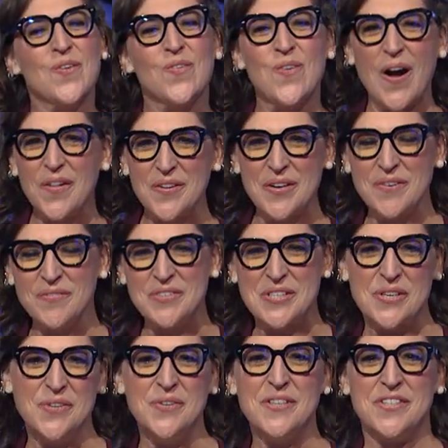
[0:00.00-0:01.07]
Welcome
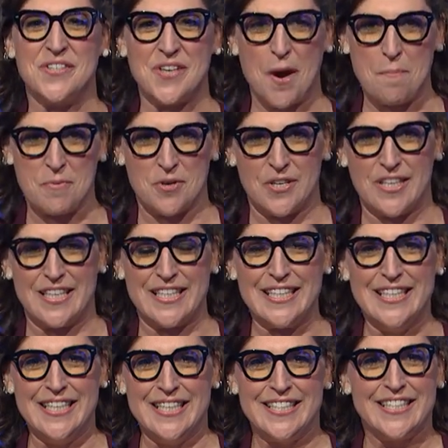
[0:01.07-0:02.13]
to Jeopardy!
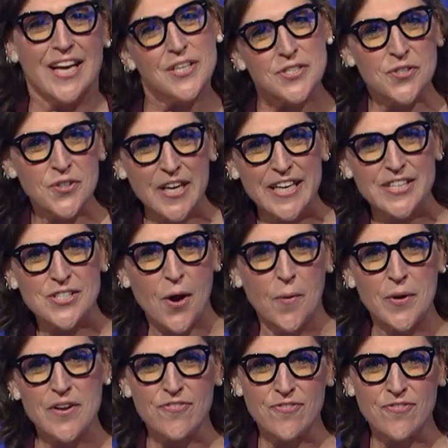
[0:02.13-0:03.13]
Yesterday, Tony